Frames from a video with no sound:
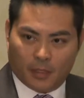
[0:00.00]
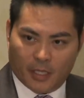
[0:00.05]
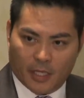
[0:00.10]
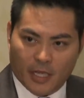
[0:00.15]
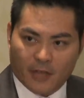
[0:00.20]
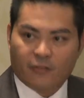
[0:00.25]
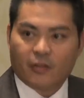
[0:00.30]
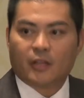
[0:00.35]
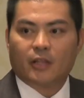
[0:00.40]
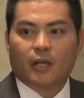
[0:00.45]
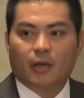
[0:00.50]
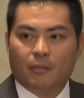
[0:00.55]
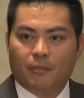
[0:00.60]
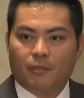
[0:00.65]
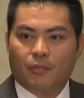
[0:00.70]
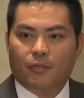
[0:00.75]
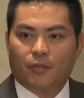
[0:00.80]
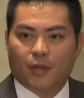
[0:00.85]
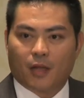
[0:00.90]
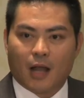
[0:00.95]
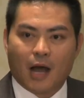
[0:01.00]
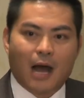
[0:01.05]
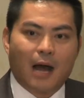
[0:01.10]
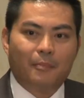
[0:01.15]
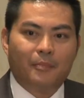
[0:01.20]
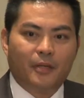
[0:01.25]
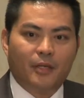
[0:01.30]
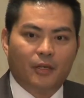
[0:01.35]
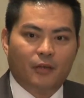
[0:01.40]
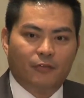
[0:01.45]
giving them the
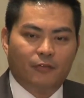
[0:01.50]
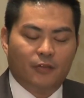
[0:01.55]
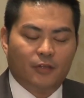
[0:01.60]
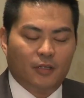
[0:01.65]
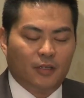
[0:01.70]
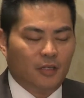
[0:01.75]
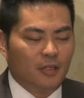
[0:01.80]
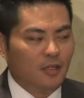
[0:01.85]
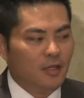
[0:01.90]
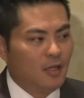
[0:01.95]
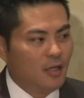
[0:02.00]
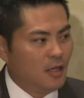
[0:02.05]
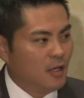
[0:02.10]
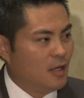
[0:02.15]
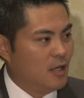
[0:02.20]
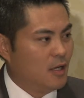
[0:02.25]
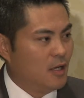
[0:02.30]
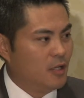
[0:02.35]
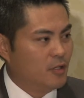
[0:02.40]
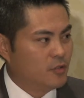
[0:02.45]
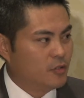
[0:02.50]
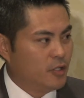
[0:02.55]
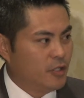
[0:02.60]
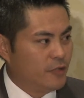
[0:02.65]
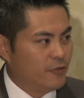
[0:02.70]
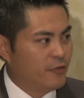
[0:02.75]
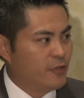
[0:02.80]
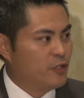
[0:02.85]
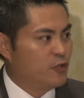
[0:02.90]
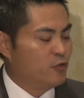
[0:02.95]
copy of the
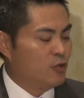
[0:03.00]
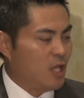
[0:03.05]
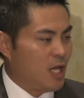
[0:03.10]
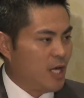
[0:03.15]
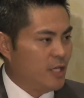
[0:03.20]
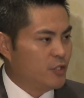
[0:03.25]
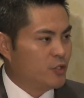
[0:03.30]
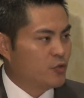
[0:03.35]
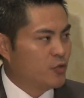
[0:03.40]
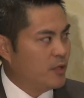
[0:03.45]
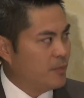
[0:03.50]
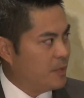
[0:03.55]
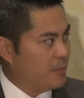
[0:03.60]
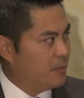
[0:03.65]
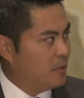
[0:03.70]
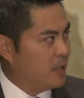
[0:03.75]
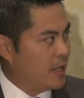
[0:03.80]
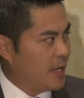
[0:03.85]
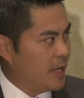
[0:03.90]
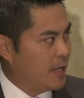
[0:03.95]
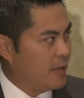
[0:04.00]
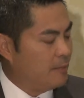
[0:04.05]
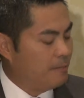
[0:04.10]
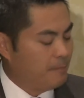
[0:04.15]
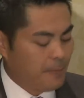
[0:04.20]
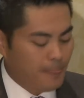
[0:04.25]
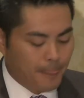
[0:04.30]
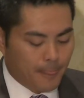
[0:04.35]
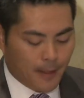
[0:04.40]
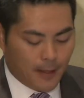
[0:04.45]
individualized treatment plan,
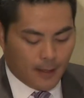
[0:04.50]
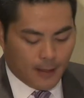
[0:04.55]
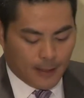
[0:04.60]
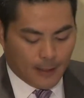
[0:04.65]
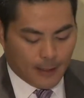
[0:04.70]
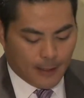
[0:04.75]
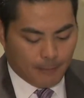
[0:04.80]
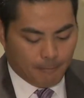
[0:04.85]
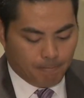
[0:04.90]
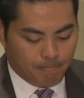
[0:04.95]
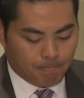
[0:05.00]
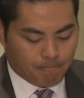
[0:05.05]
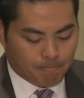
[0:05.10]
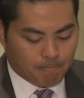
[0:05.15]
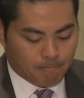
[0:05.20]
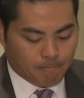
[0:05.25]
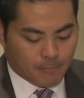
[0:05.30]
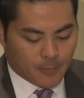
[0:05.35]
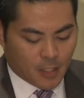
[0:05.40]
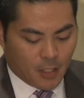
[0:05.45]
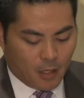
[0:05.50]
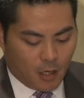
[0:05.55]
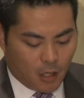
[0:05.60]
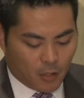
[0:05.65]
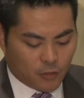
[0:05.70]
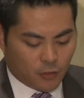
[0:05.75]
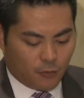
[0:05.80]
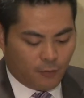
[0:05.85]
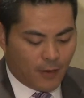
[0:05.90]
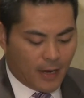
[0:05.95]

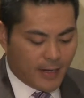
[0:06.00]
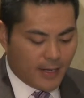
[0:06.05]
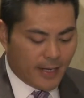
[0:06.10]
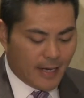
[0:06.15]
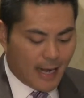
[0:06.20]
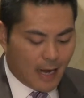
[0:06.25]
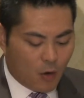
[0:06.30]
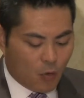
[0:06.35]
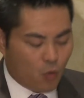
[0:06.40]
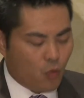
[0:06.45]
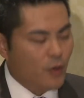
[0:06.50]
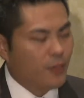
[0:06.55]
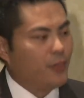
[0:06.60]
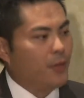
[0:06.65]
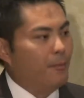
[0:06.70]
also finding out what the